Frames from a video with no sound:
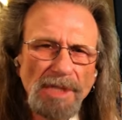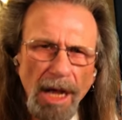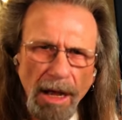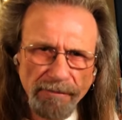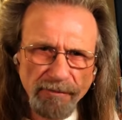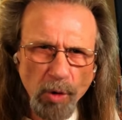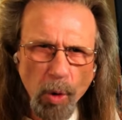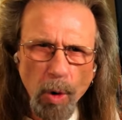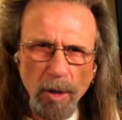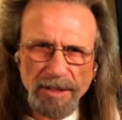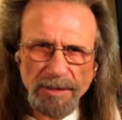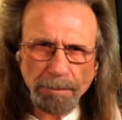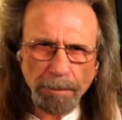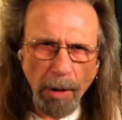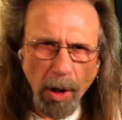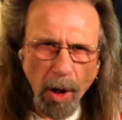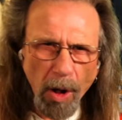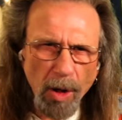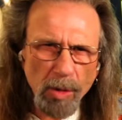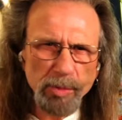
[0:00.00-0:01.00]
Of course,
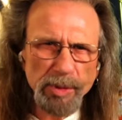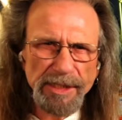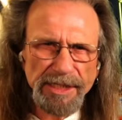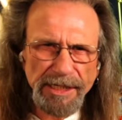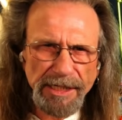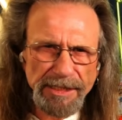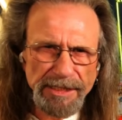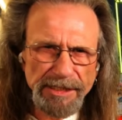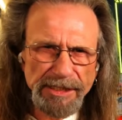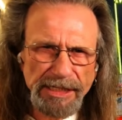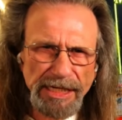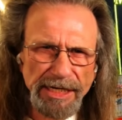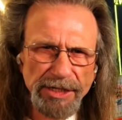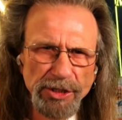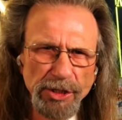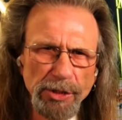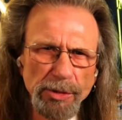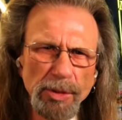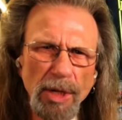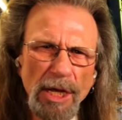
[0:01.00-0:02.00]
Paul would
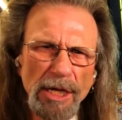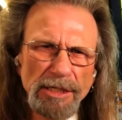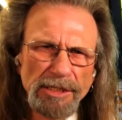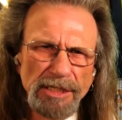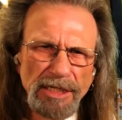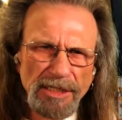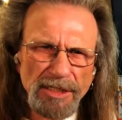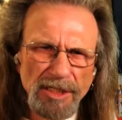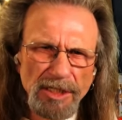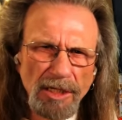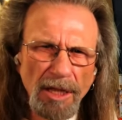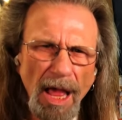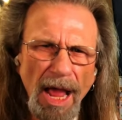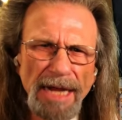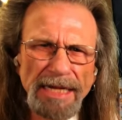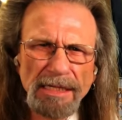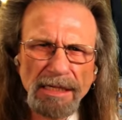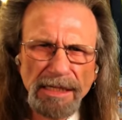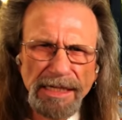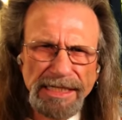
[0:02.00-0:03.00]
continue to
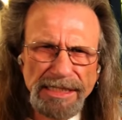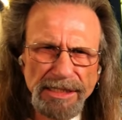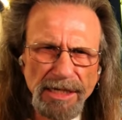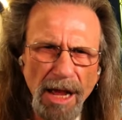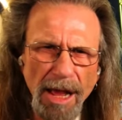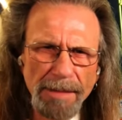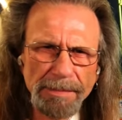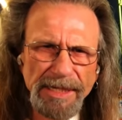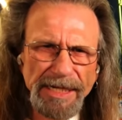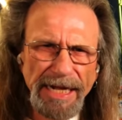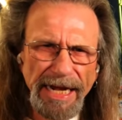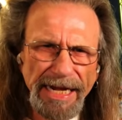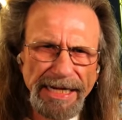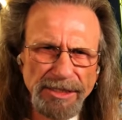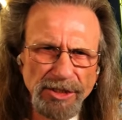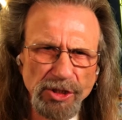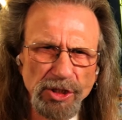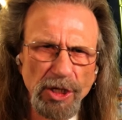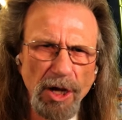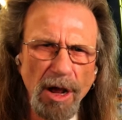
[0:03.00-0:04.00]
slightly dominate
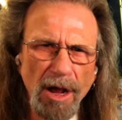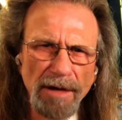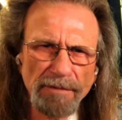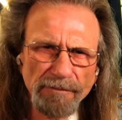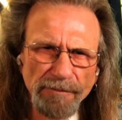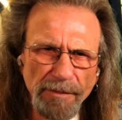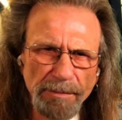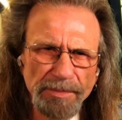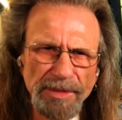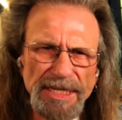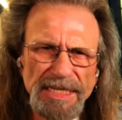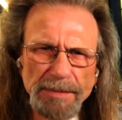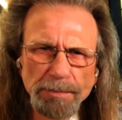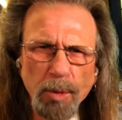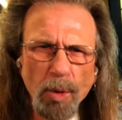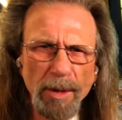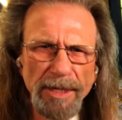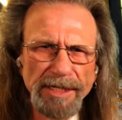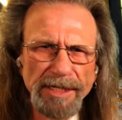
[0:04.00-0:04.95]
John from this point